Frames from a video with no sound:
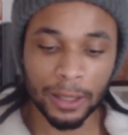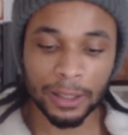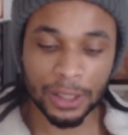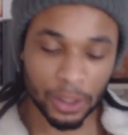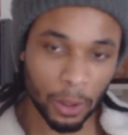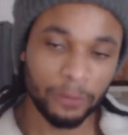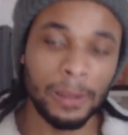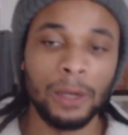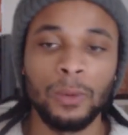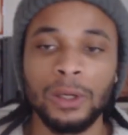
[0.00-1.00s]
this is a quote from
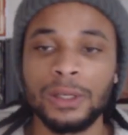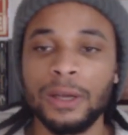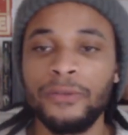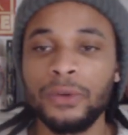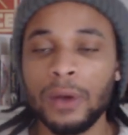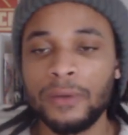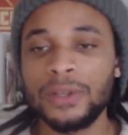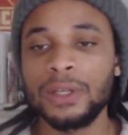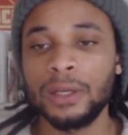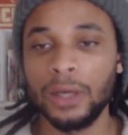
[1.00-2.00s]
Alan Watts: if you ever
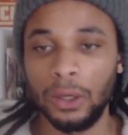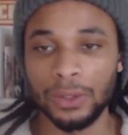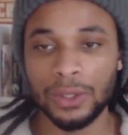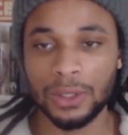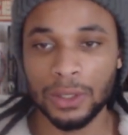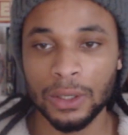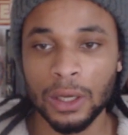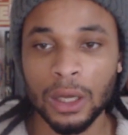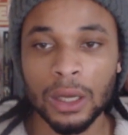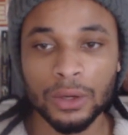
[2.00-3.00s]
see a ghost,
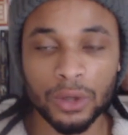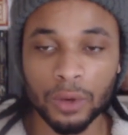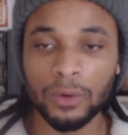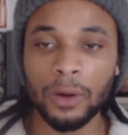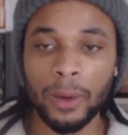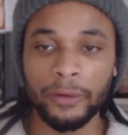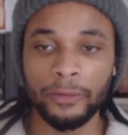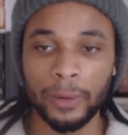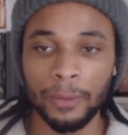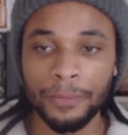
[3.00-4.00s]
don't run away
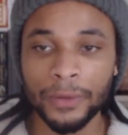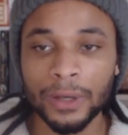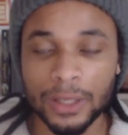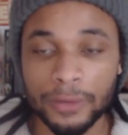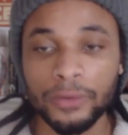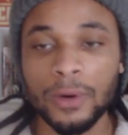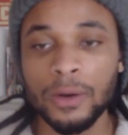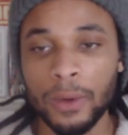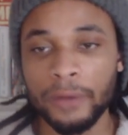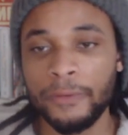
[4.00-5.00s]
from it. Because if you run
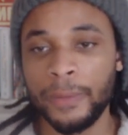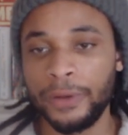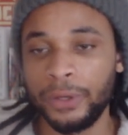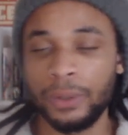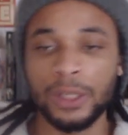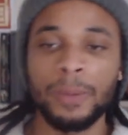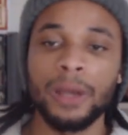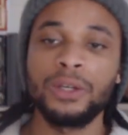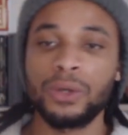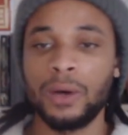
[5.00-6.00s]
away from it, you'll
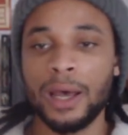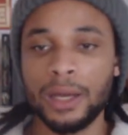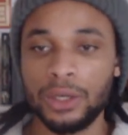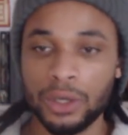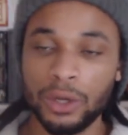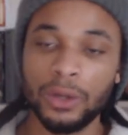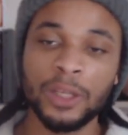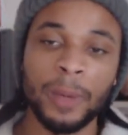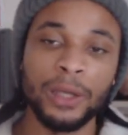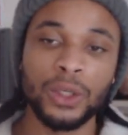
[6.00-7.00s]
expend your energy, you'll
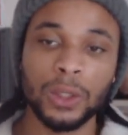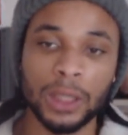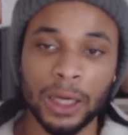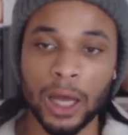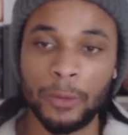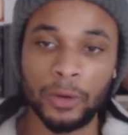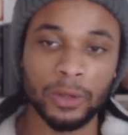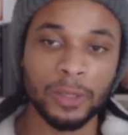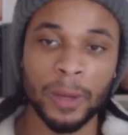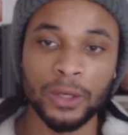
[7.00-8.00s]
expend your time, you'll
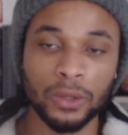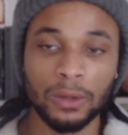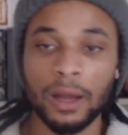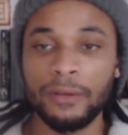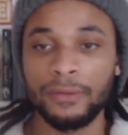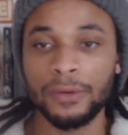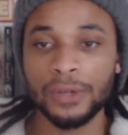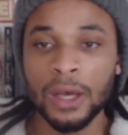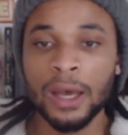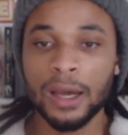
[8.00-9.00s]
expend your life
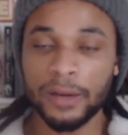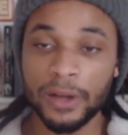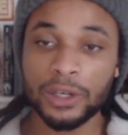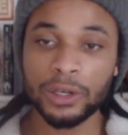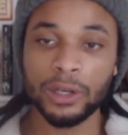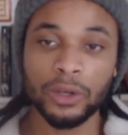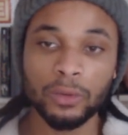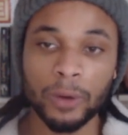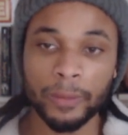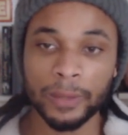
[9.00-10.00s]
force, and eventually you'll
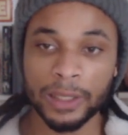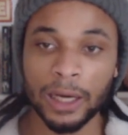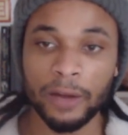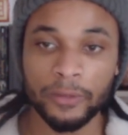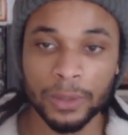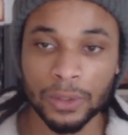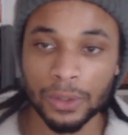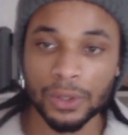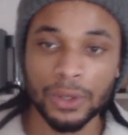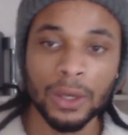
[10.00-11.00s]
probably die from
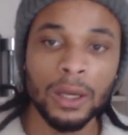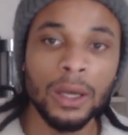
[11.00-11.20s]
exhaustion.